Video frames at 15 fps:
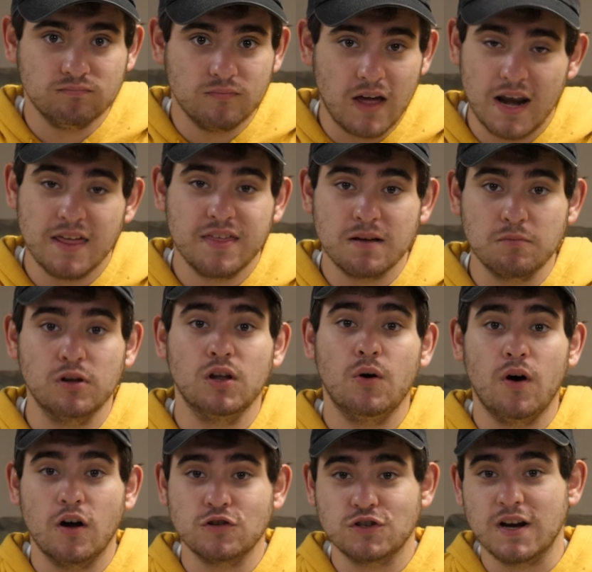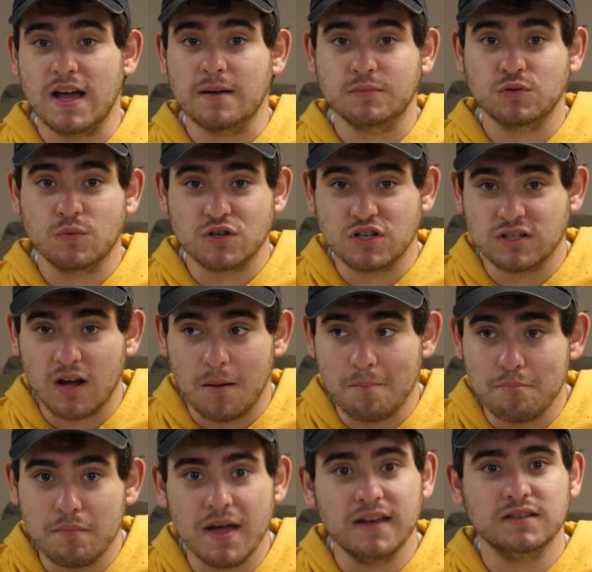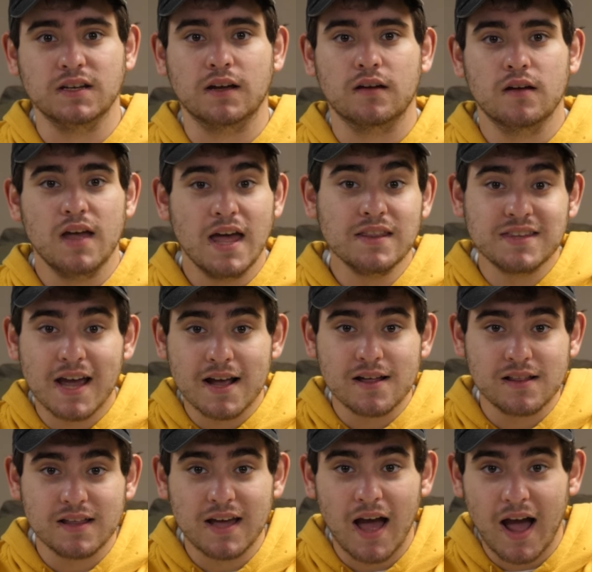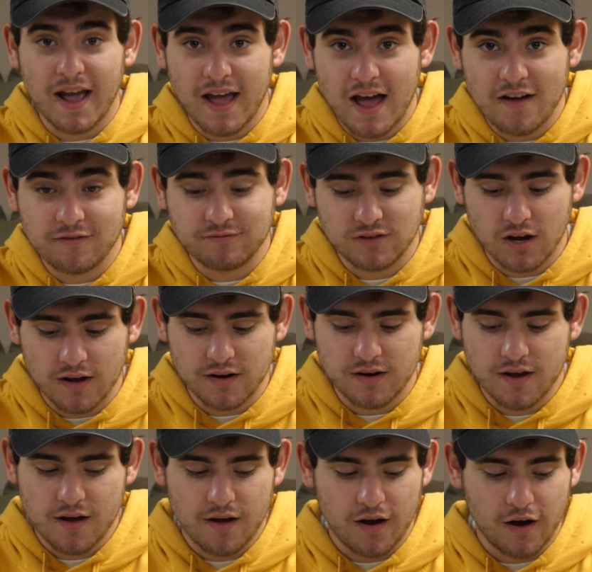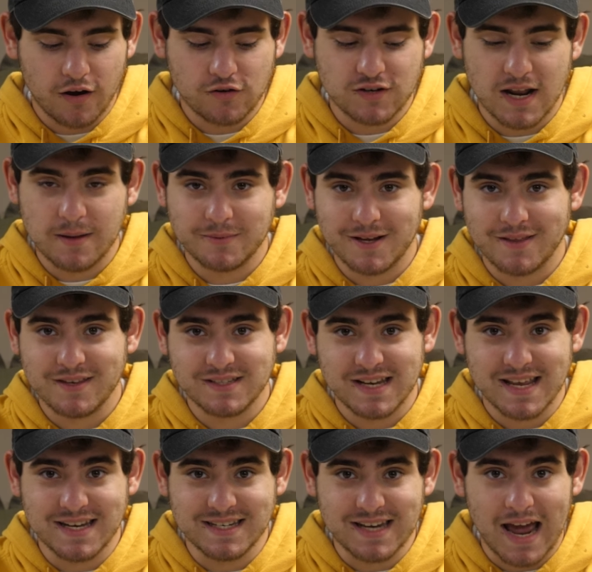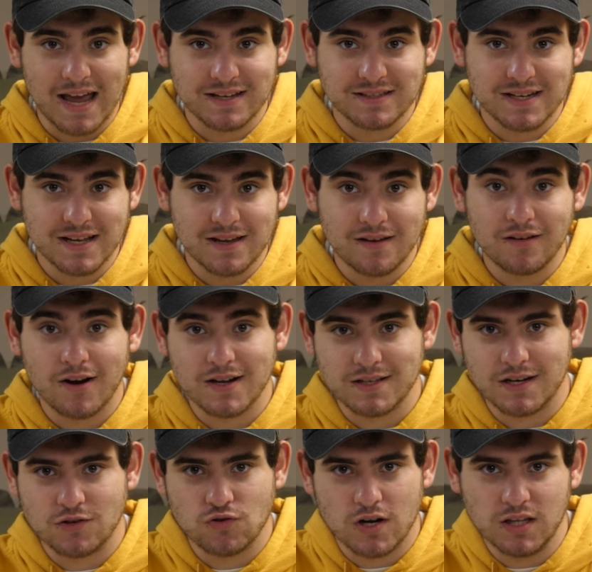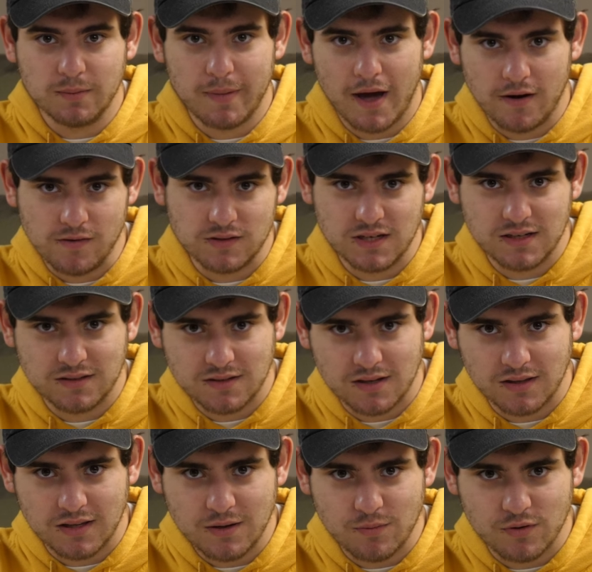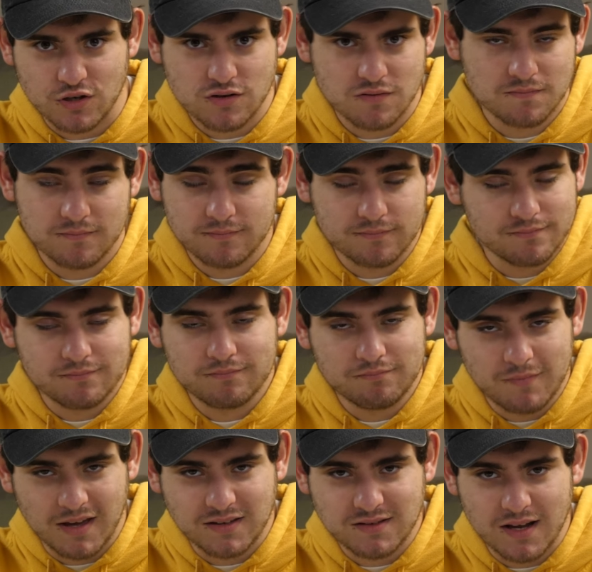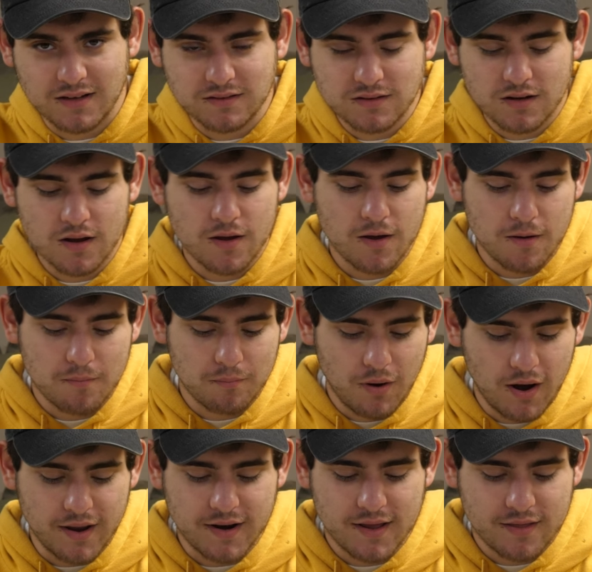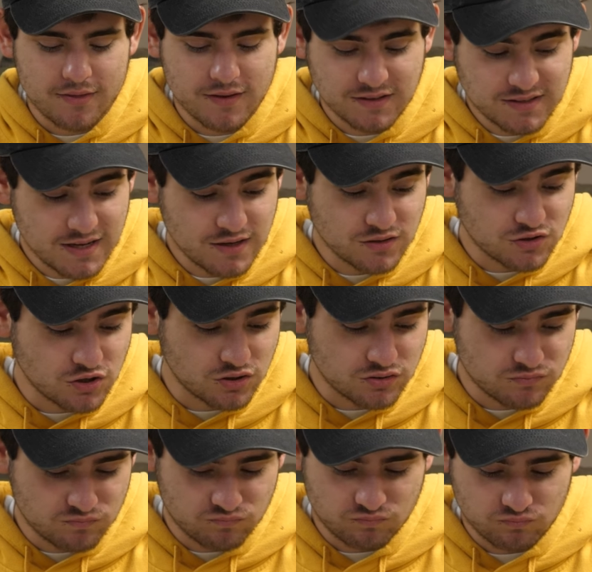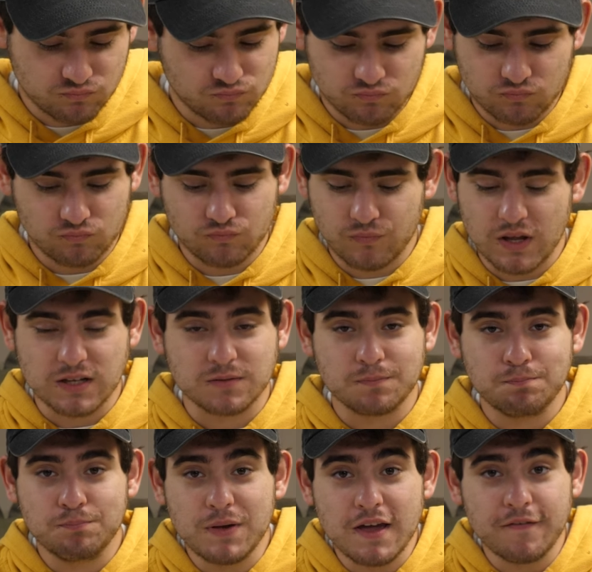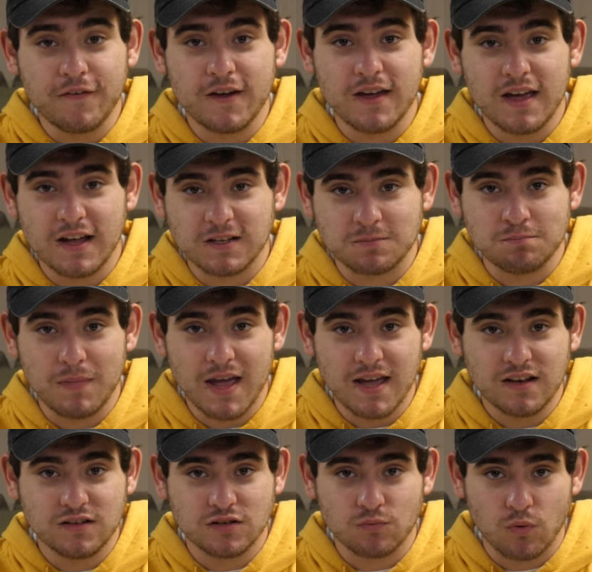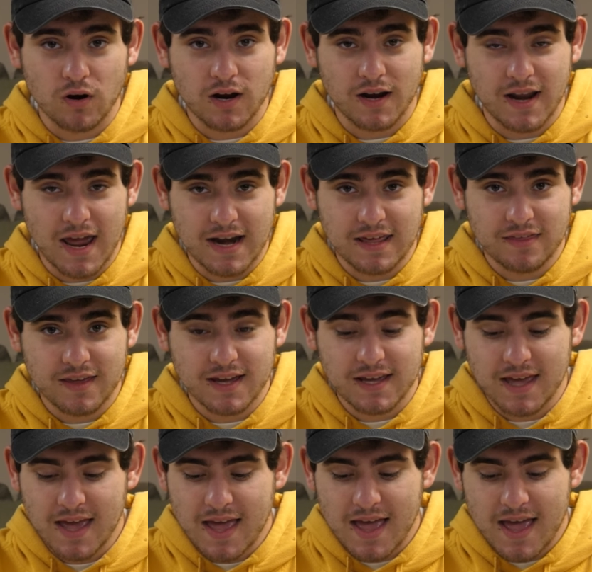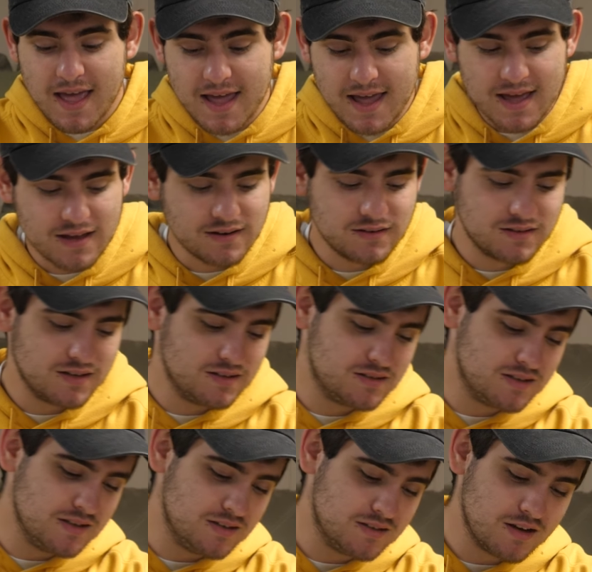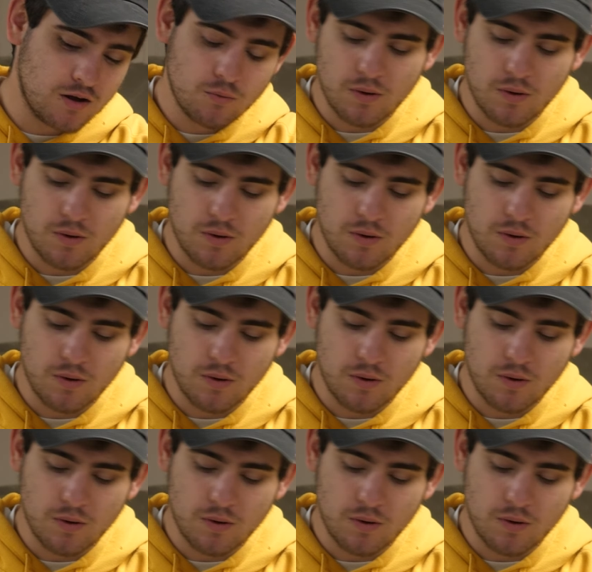anything below 100 amps, which is amazing. And technically, I have done 100 amps on this in testing. Granted, it drained the batteries instantly, which makes sense. But this thing is just, it's beefy, it's made to work on anything, and since these cell